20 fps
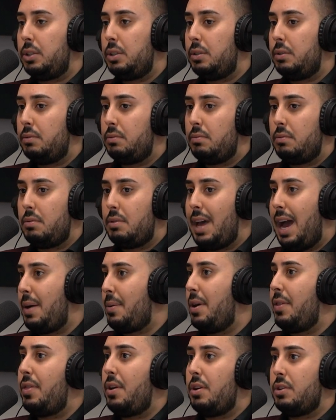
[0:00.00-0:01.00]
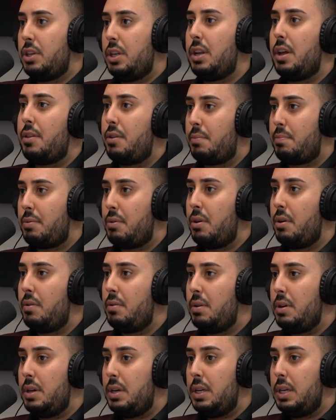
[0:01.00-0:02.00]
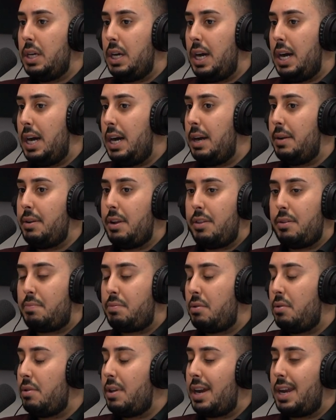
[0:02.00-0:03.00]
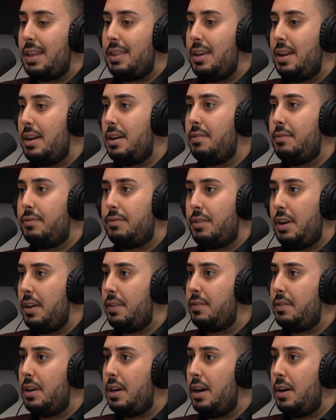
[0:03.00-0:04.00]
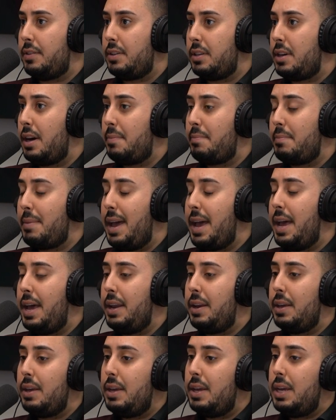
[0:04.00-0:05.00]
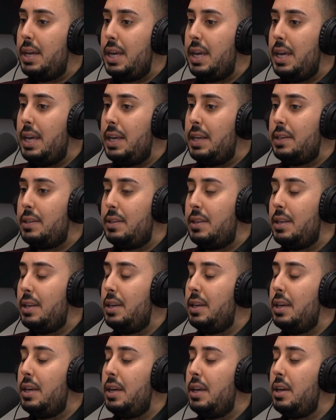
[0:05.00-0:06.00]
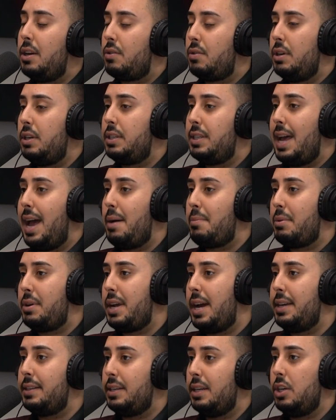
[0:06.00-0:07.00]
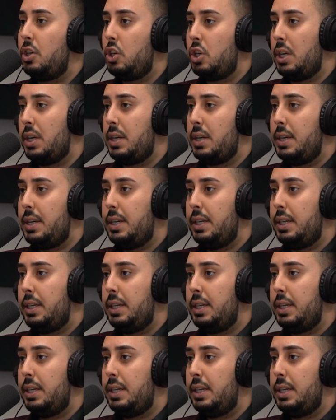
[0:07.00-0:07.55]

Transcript: So that right there is another pro. Another pro that I can think of right off the top of my head is the increased amortization.